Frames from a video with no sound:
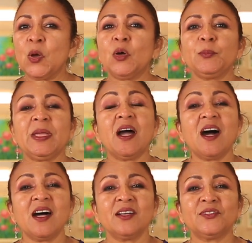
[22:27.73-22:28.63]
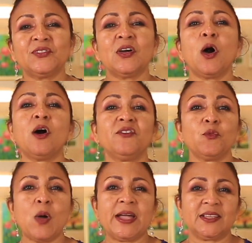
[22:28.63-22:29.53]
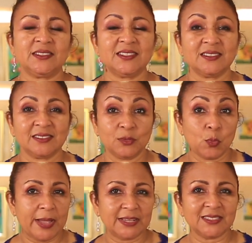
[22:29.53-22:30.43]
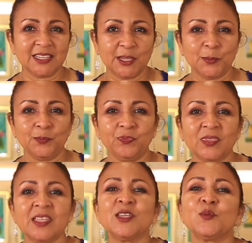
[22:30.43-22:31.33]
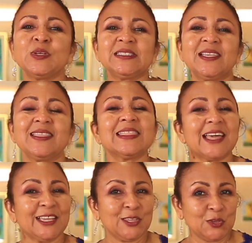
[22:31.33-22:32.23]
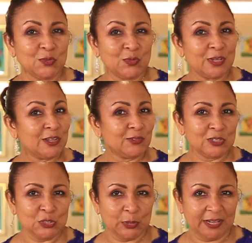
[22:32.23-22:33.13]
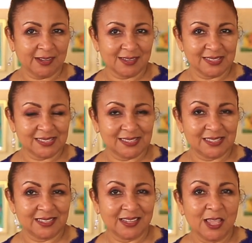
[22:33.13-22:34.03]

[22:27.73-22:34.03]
On behalf of Wyatt, the Wyatt team, we say thank you for joining us.